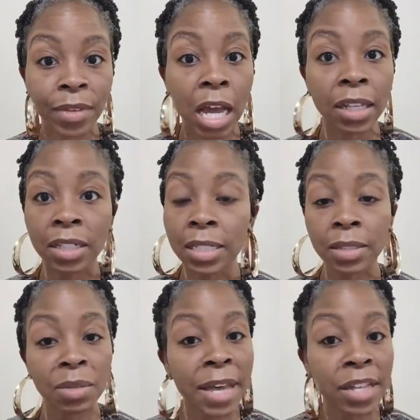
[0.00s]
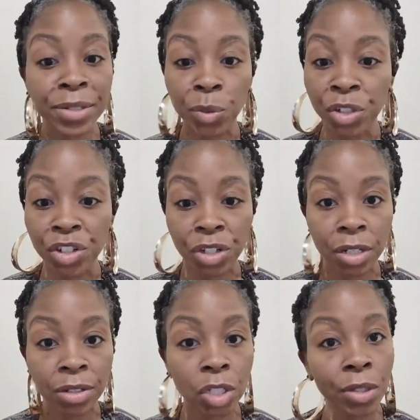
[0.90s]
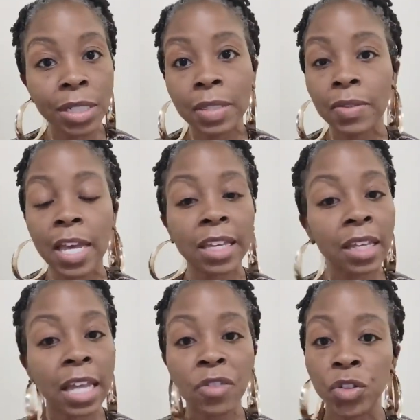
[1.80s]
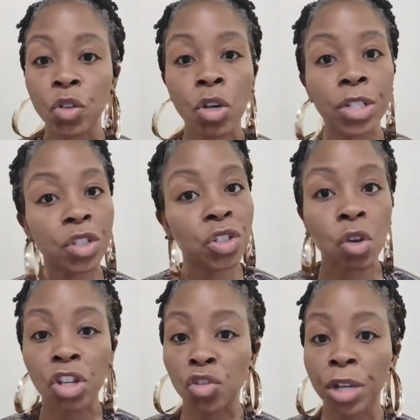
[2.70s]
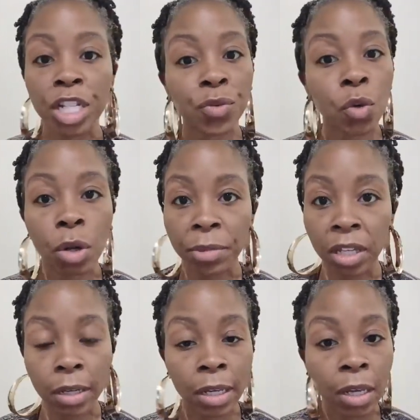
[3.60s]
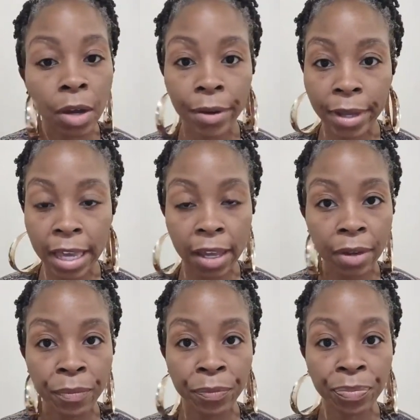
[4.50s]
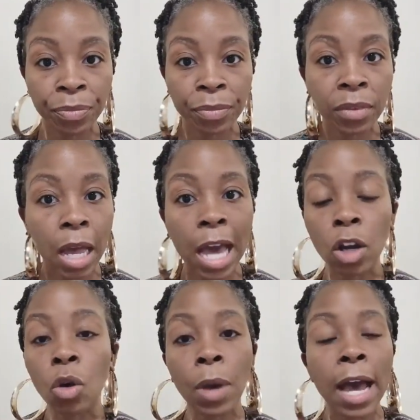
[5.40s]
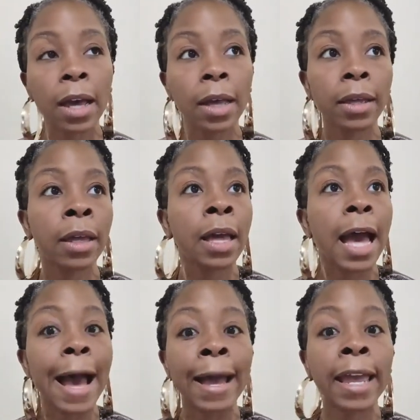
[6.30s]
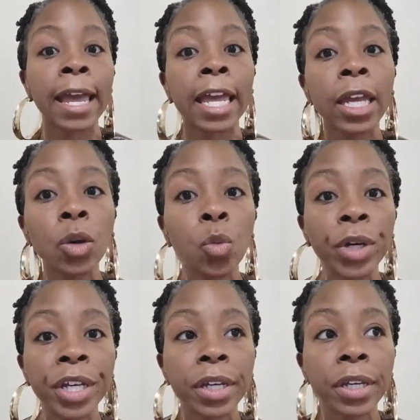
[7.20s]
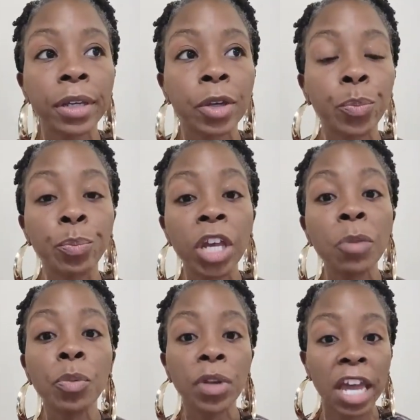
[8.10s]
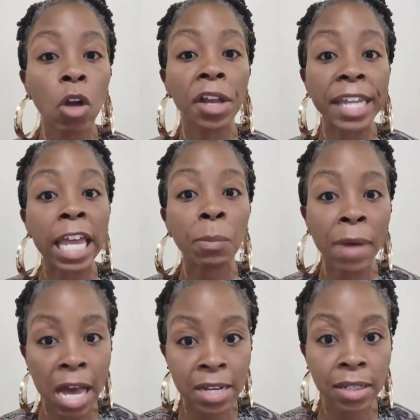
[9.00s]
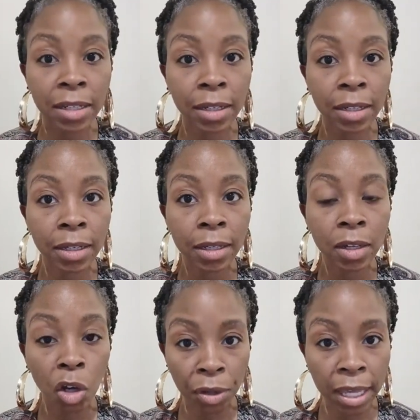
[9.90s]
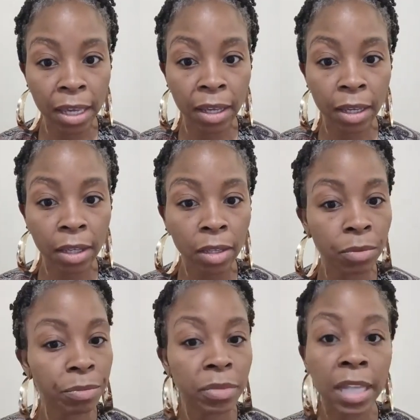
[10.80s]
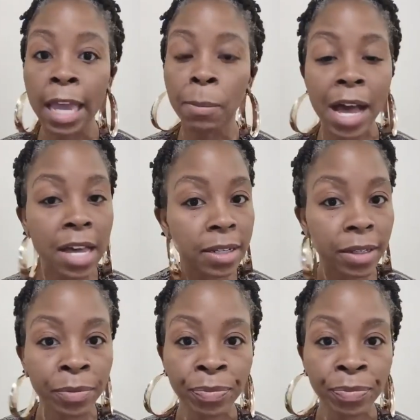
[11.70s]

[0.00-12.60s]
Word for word: I listen to my intuition. So this is how your life is going to start transforming. Okay. I don't, I, I hang with people that are like-minded. Okay. Like-minded.